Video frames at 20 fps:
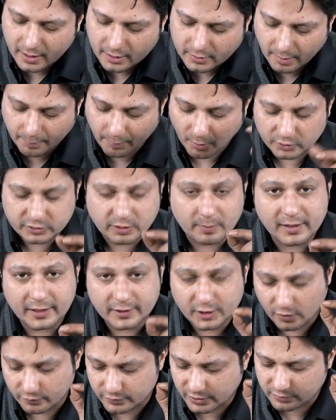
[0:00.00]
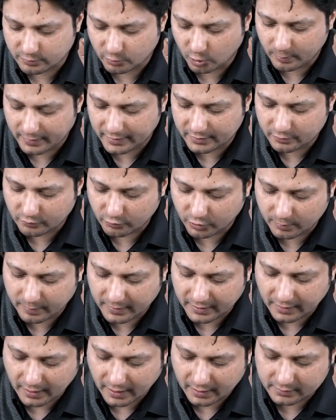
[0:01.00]
the possibility of this movement would
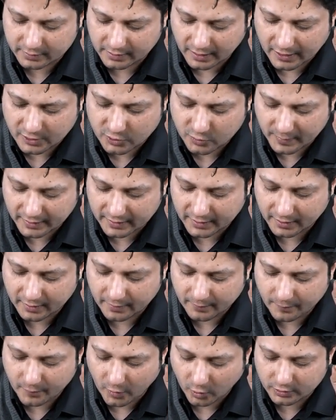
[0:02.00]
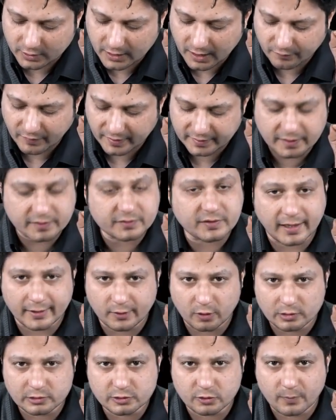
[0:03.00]
be transmitted on the affected side
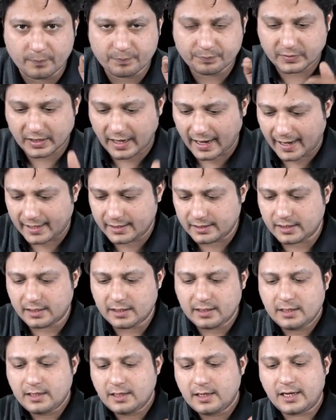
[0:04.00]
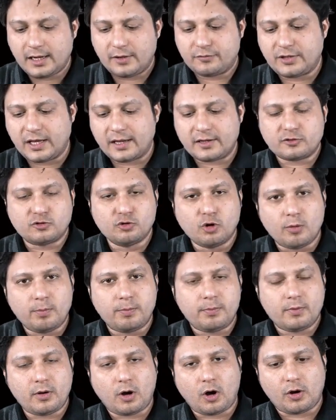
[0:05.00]
also. And if there is
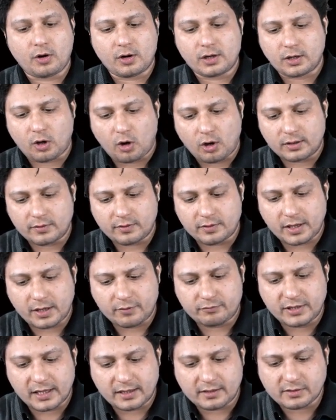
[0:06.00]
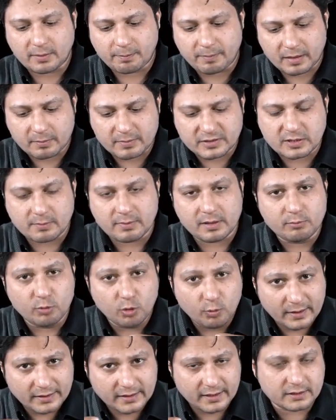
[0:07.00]
no, or if there is a permissible
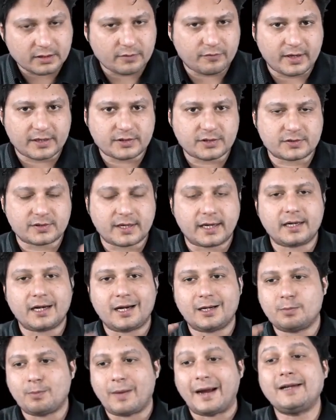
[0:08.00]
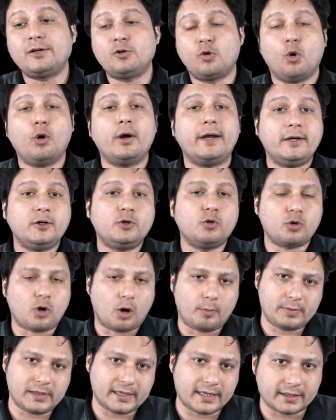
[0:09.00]
movement at the fracture side, it might go into
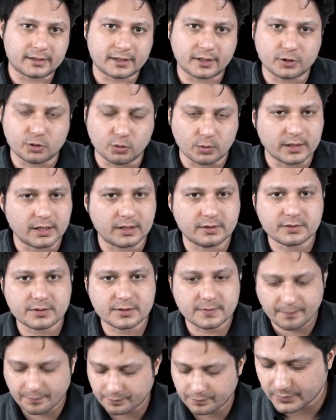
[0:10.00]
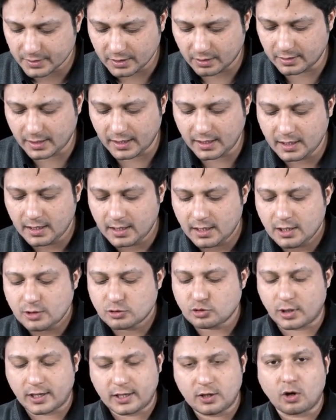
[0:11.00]
complicated unions. All right.
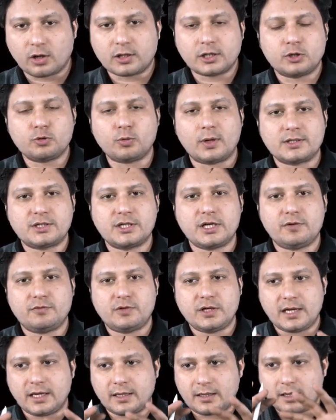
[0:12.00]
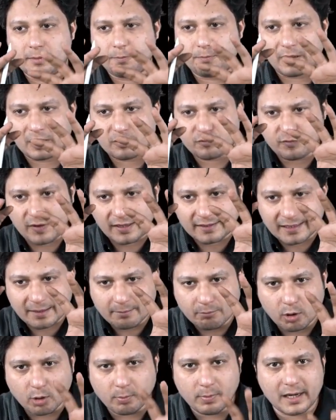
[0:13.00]
So in order to achieve the perfect
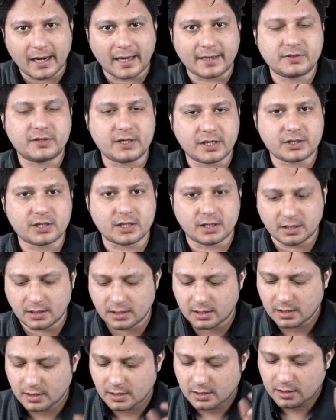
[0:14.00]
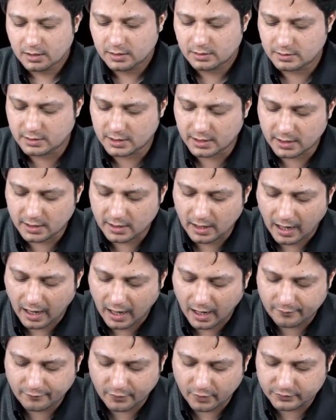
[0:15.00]
immobilization, the
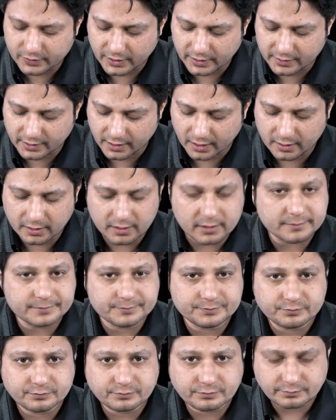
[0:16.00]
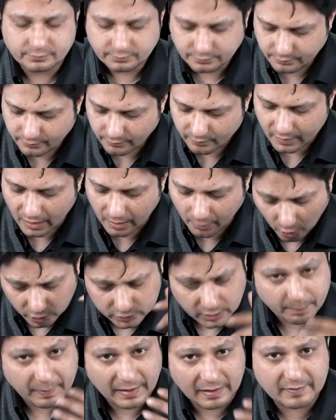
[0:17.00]
half of the trunk or
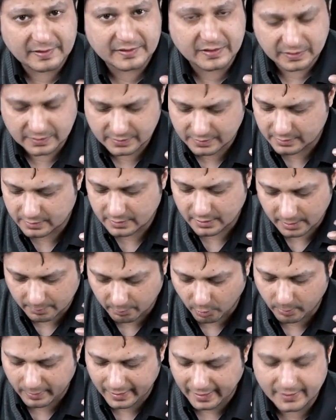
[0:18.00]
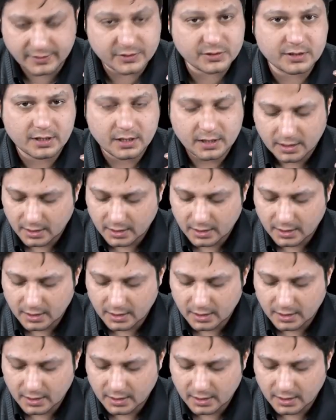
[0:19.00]
the pelvis is immobilized,